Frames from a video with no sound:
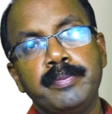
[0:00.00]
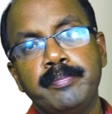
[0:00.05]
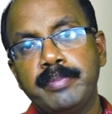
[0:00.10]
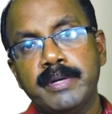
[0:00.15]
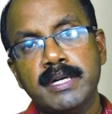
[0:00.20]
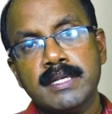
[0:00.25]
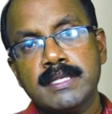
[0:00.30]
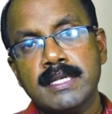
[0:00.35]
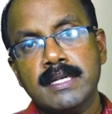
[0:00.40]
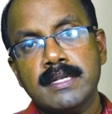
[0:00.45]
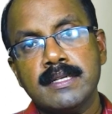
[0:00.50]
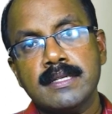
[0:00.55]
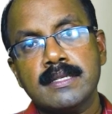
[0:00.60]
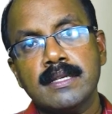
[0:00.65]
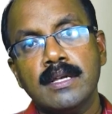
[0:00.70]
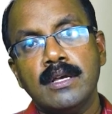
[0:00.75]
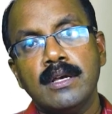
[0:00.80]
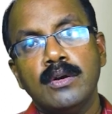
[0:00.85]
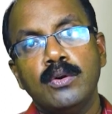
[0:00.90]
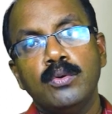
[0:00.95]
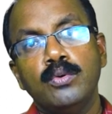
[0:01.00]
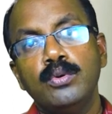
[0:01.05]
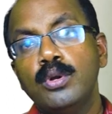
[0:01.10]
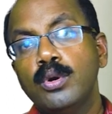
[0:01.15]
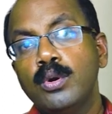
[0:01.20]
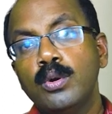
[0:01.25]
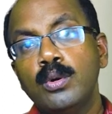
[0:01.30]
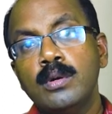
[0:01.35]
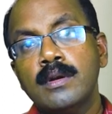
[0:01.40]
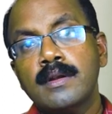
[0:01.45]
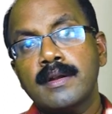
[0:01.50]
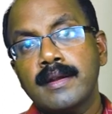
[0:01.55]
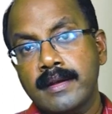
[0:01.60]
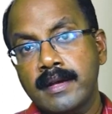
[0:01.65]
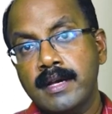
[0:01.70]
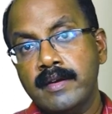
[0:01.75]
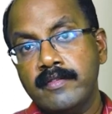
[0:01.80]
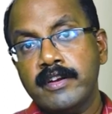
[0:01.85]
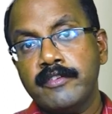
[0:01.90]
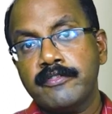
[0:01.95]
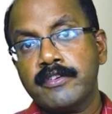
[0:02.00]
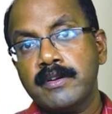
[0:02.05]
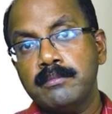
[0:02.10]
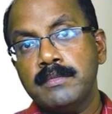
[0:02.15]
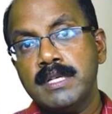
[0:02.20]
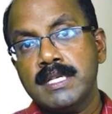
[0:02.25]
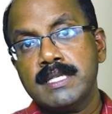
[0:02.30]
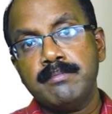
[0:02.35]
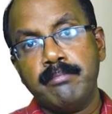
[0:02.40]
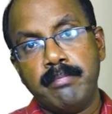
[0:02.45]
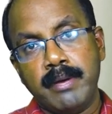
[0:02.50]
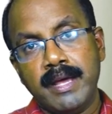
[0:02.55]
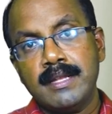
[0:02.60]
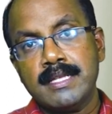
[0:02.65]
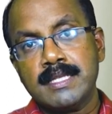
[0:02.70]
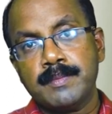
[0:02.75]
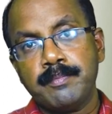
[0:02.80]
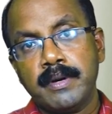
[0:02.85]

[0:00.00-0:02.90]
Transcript: persons who don't recover from this Bells